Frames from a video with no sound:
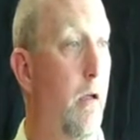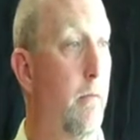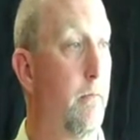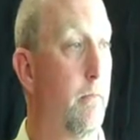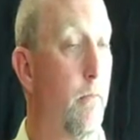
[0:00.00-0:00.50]

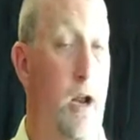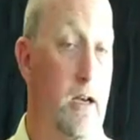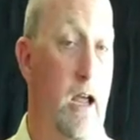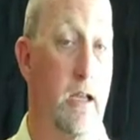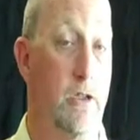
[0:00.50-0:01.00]
Uh,
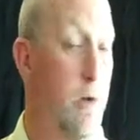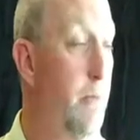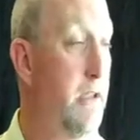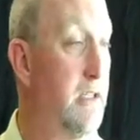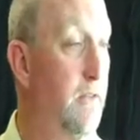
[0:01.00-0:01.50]
right now,
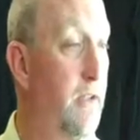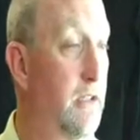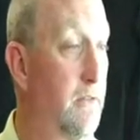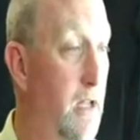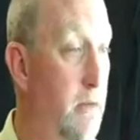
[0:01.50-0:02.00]
he's our best
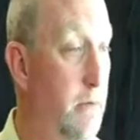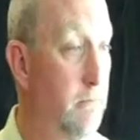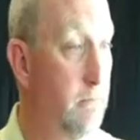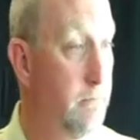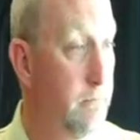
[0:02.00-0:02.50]
defensive line.